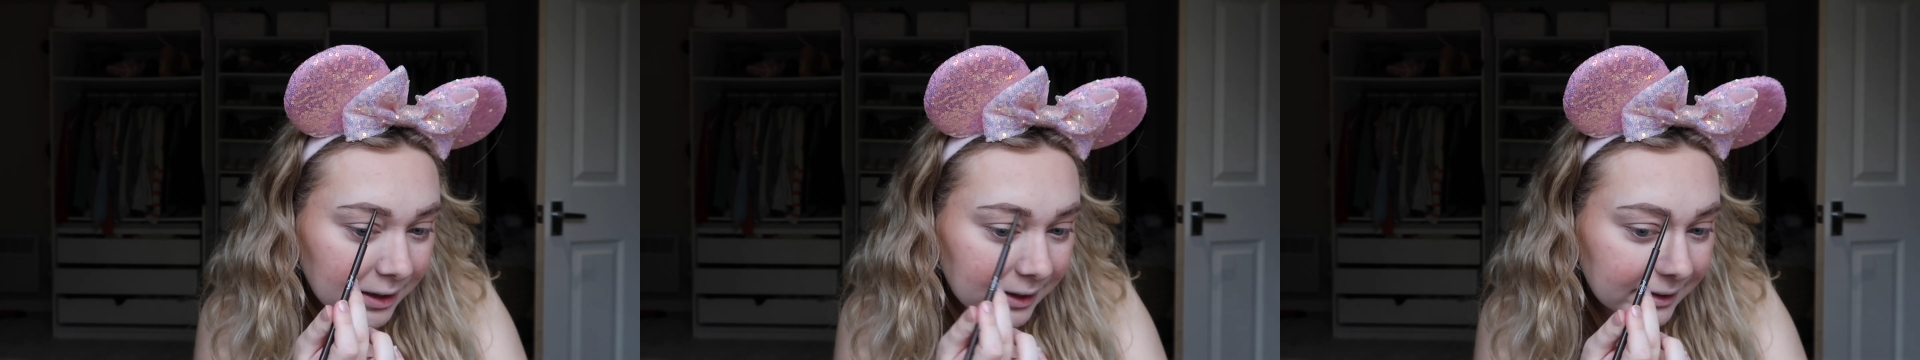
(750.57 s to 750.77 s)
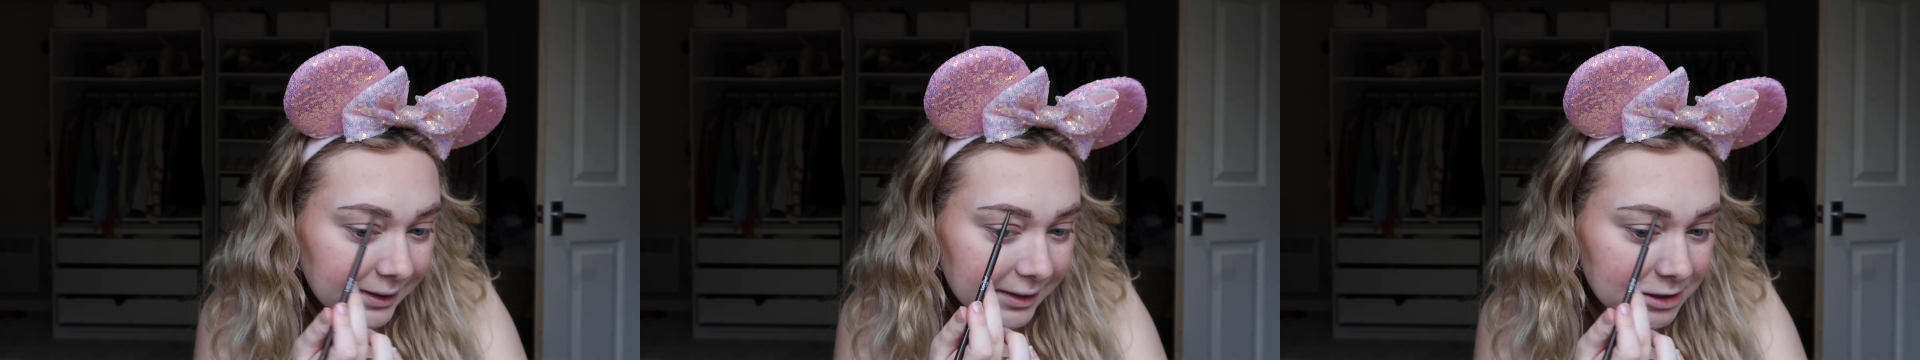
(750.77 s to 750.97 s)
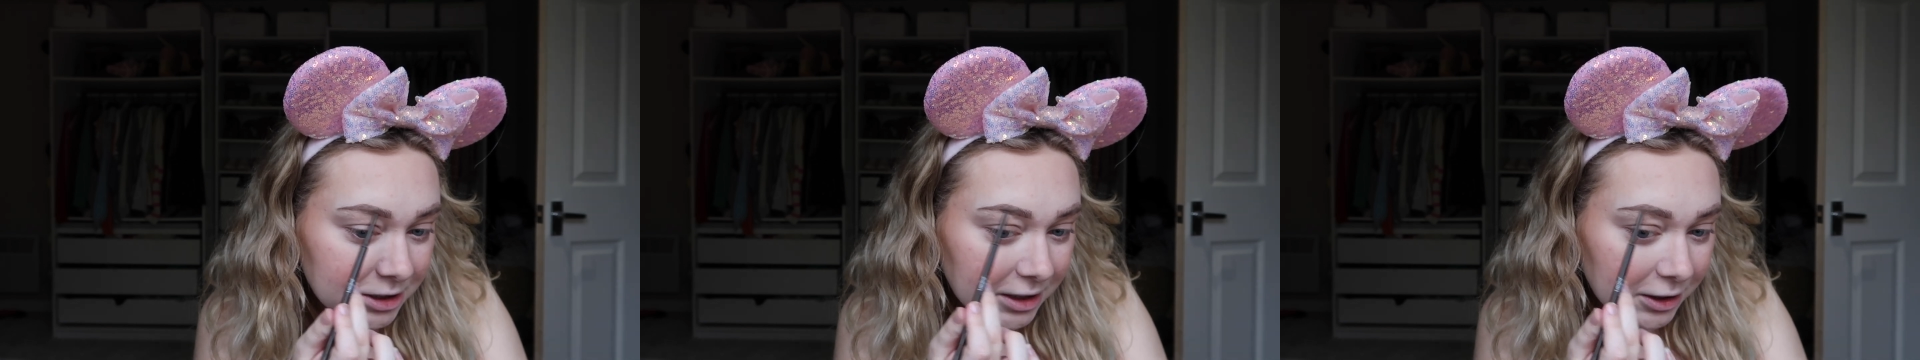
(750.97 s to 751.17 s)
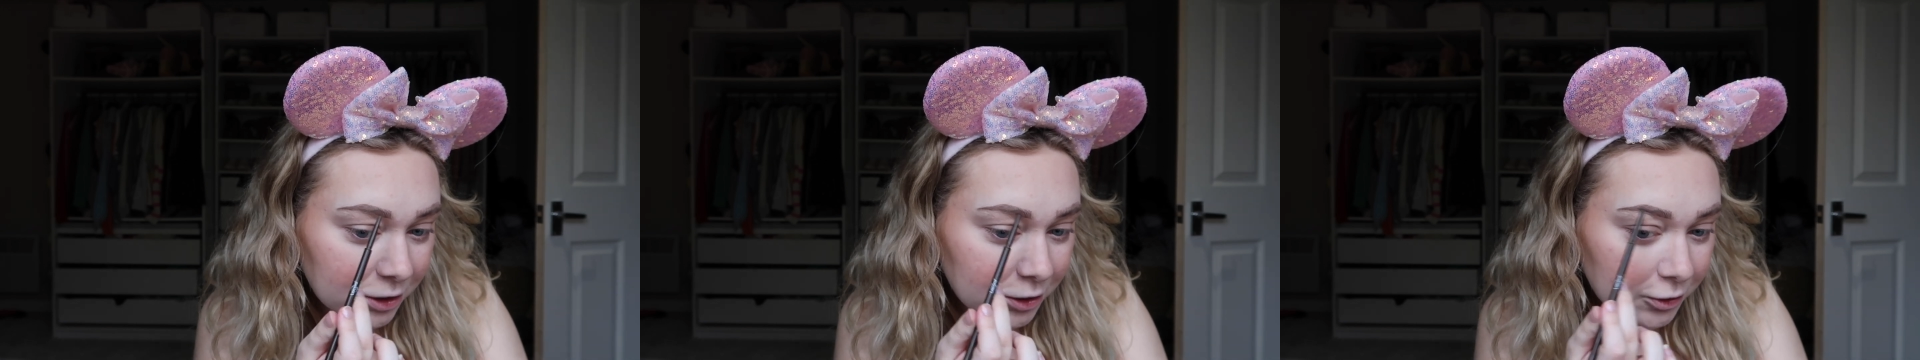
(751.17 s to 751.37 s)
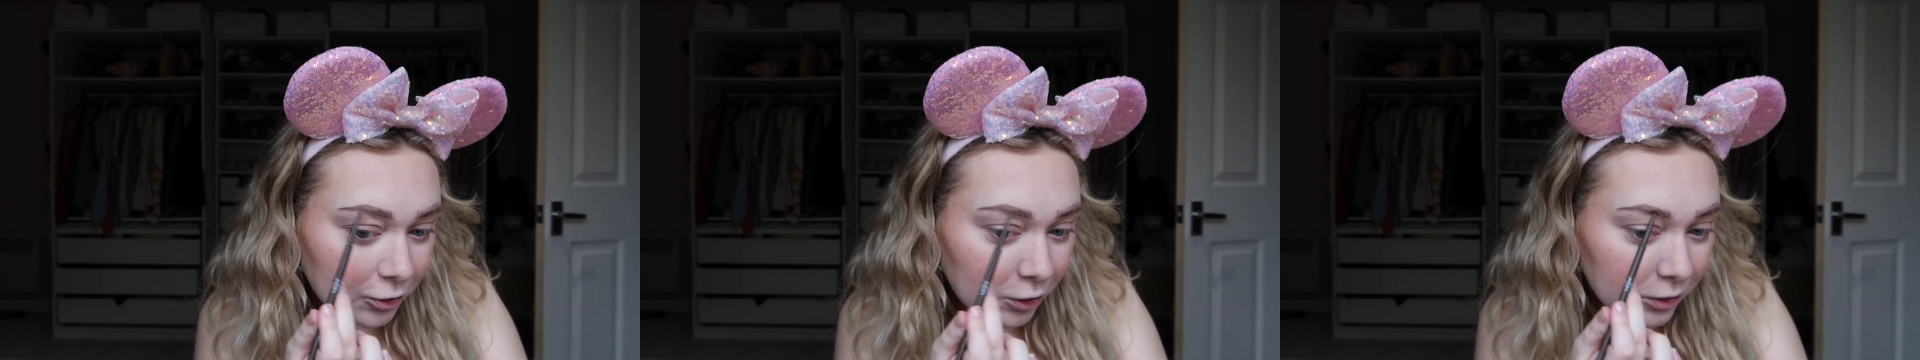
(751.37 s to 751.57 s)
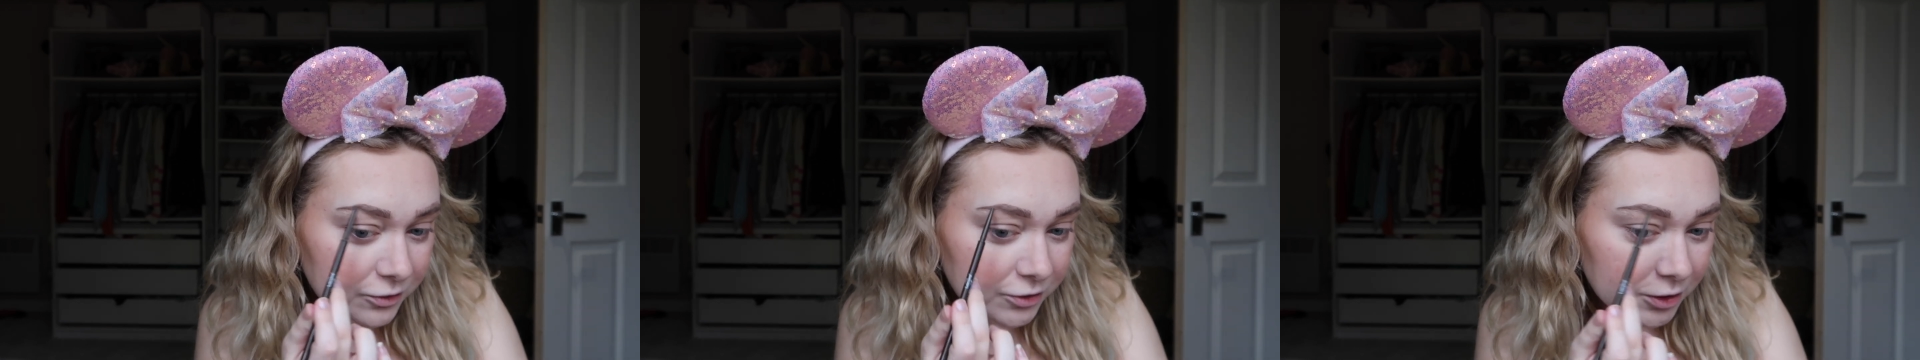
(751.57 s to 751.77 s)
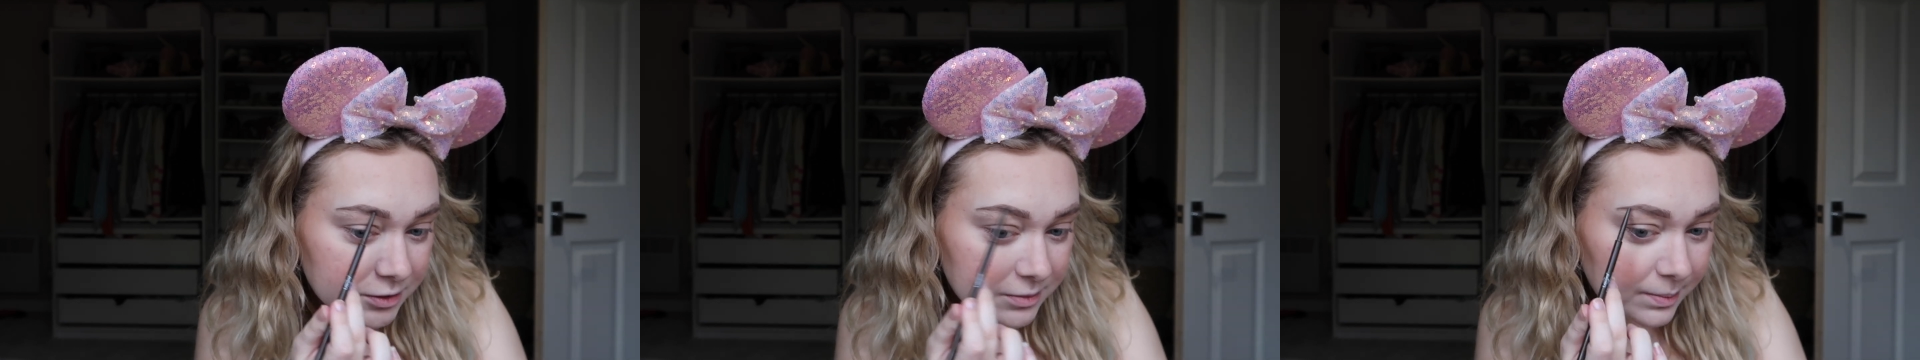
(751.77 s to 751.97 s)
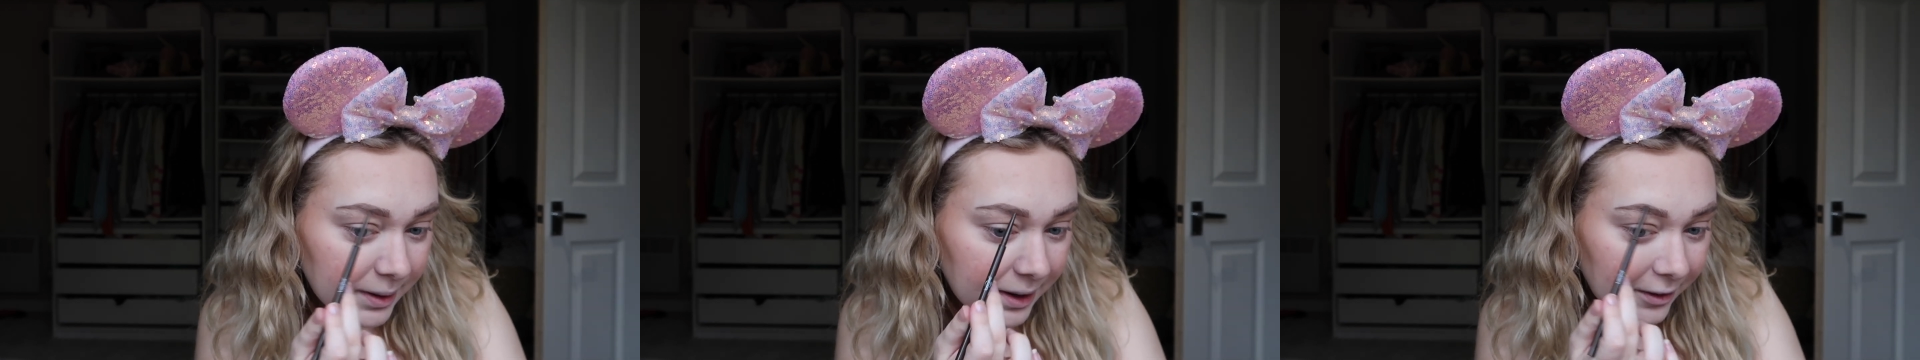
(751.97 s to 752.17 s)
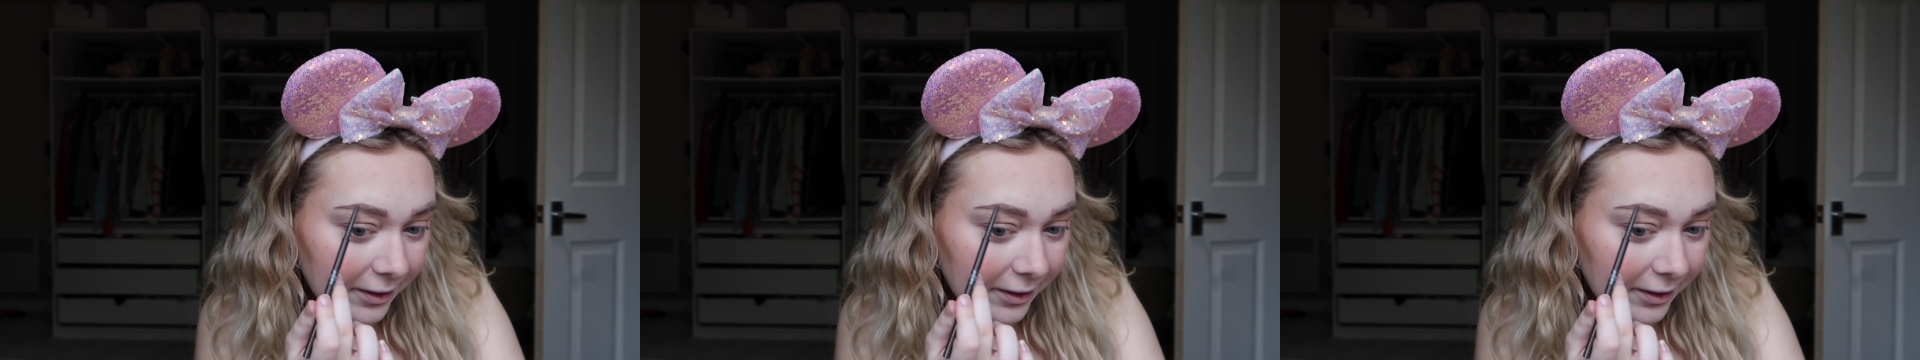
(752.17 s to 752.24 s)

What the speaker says: Like, literally could not have chosen better,